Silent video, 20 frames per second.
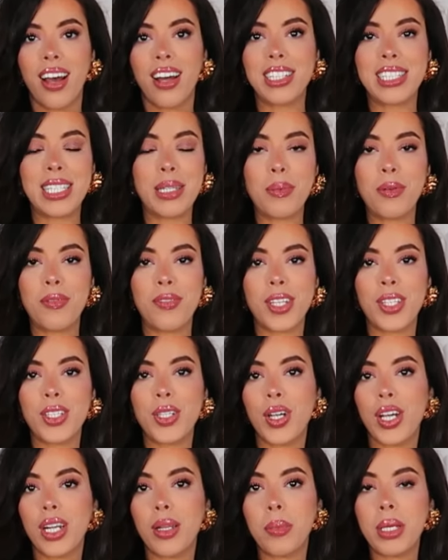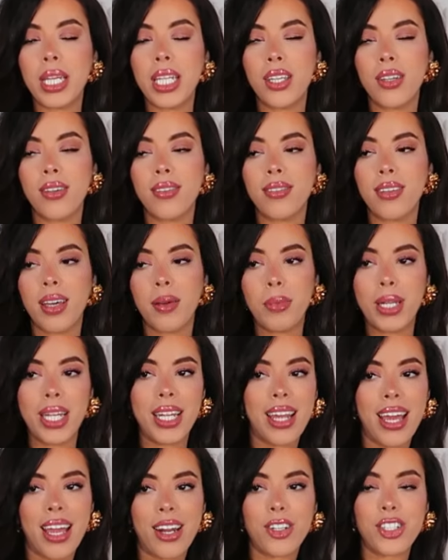On top of it, you're gonna be in your
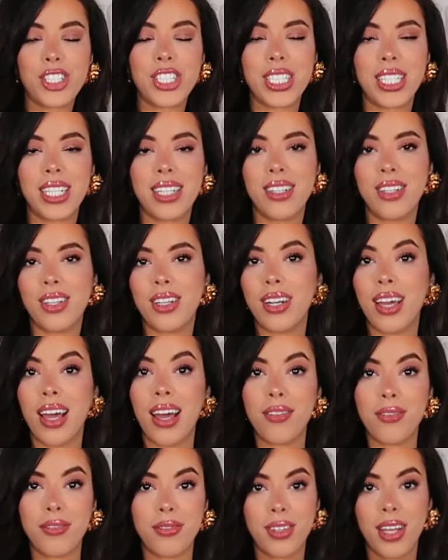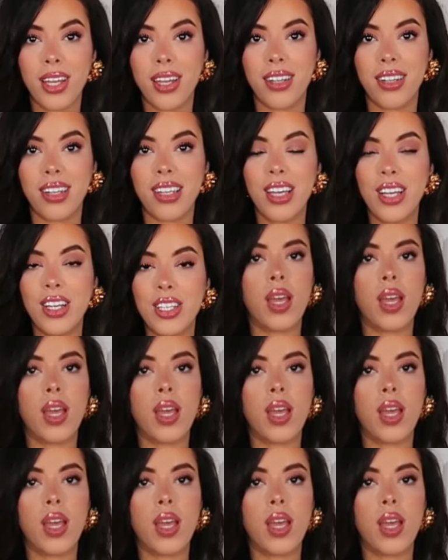feminine energy and you're gonna have fun.